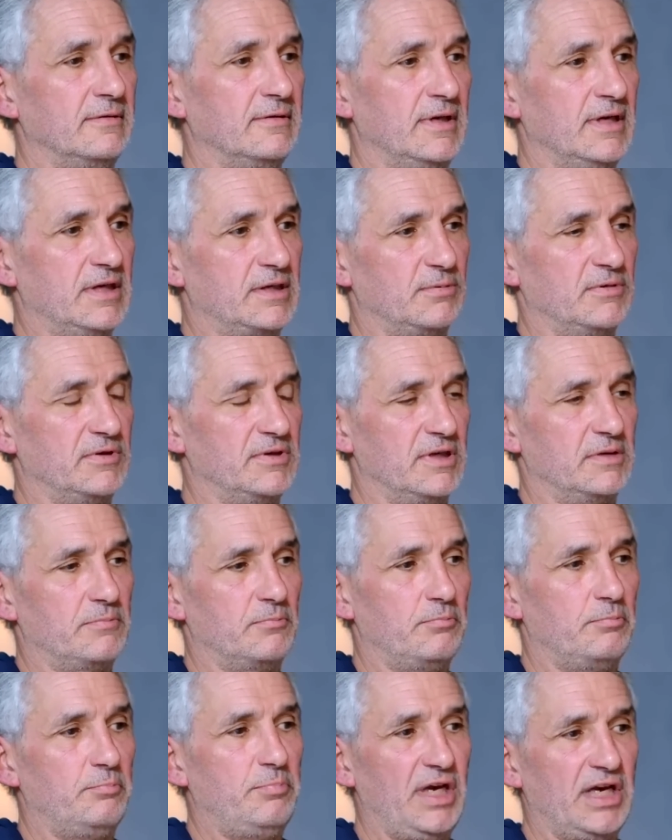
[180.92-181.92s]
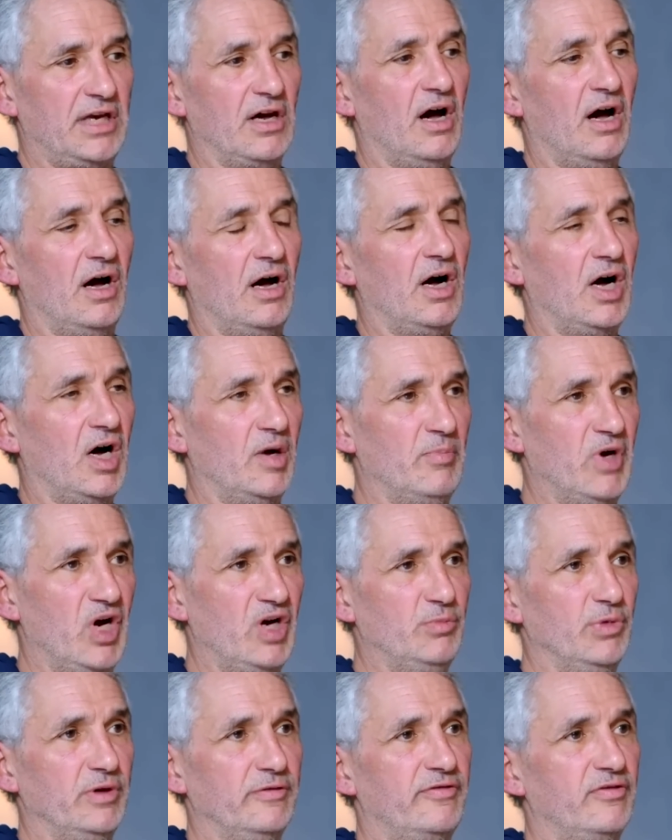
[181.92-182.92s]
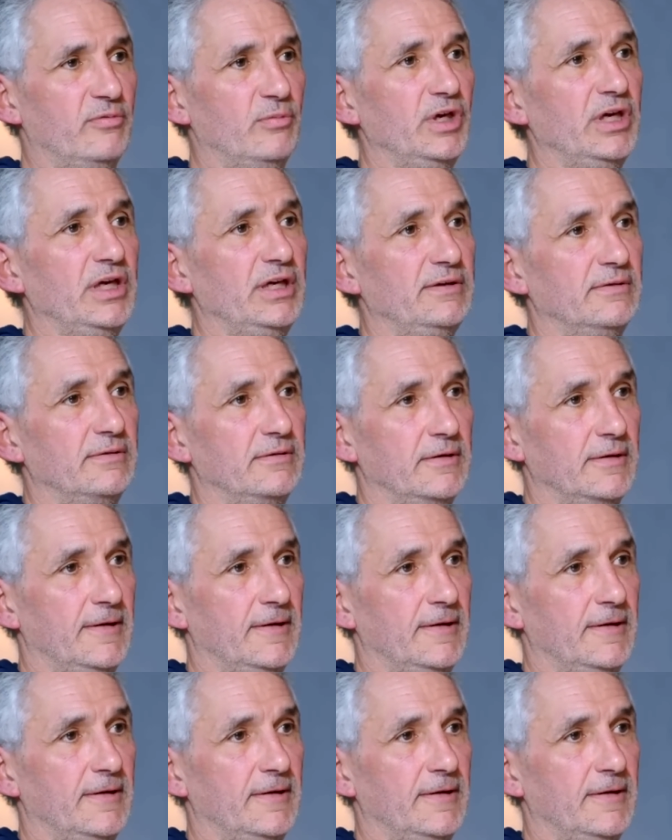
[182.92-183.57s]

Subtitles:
this was this big aha moment for me